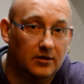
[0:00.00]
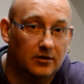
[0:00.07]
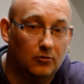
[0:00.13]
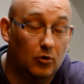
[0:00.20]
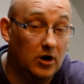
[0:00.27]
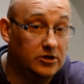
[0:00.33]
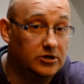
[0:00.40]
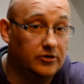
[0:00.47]

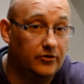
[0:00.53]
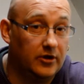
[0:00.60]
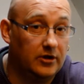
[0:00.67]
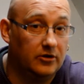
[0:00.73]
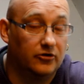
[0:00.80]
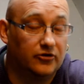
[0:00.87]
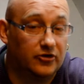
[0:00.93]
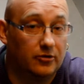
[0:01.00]
Why do you think
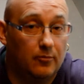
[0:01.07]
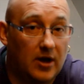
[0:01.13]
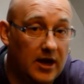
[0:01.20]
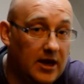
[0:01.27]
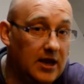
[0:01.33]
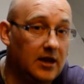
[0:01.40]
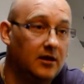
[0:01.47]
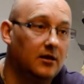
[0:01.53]
there's so
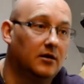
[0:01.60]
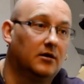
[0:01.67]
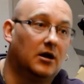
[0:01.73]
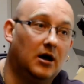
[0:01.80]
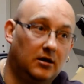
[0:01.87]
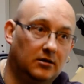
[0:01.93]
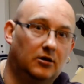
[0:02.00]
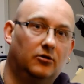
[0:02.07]
many
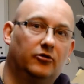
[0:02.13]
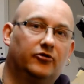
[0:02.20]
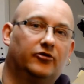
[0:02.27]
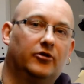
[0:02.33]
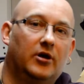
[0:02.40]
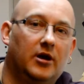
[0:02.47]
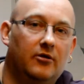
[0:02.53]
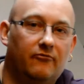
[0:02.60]
colours
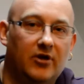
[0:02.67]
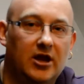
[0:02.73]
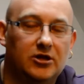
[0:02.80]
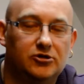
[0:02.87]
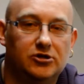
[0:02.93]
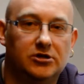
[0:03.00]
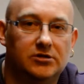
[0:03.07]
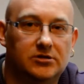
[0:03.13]
and
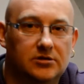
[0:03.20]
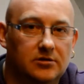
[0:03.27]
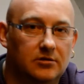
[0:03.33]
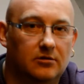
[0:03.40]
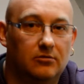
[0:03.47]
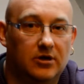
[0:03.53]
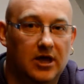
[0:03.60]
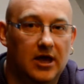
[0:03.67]
ranges?
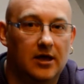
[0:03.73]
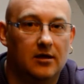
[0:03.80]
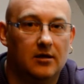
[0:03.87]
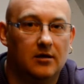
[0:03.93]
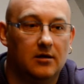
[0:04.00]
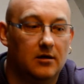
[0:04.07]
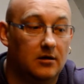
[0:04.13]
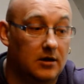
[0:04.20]
Okay.
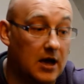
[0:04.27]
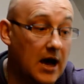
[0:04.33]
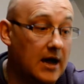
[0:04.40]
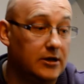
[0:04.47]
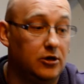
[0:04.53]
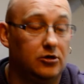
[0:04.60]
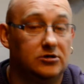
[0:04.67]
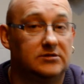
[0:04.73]
Now I
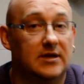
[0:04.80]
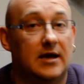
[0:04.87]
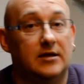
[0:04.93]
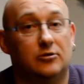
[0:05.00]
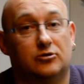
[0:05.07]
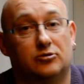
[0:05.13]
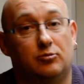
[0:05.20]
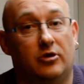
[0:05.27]
use Daniel
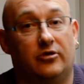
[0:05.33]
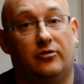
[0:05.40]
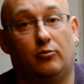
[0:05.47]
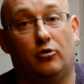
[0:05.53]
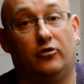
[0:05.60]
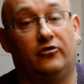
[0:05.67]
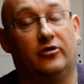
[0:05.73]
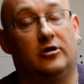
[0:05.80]
Smith
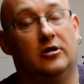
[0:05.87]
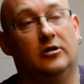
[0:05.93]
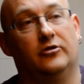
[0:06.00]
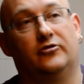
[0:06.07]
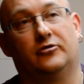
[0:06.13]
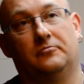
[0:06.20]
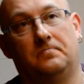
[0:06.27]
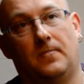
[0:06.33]

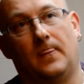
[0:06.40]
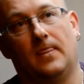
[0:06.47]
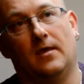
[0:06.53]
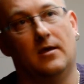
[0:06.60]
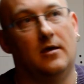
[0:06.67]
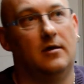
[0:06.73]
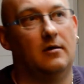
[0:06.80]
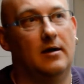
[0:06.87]
watercolours
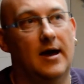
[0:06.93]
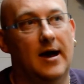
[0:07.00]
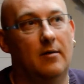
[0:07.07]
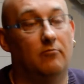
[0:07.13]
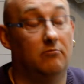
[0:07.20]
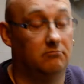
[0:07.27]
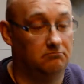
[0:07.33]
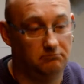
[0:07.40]

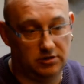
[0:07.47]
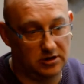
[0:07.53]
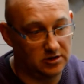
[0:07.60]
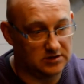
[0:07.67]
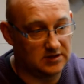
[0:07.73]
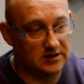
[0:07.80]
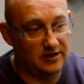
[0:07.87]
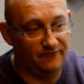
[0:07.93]
because
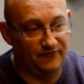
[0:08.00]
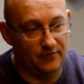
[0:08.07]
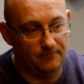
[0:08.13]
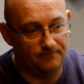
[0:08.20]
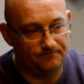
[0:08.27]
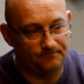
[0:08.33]
I love them.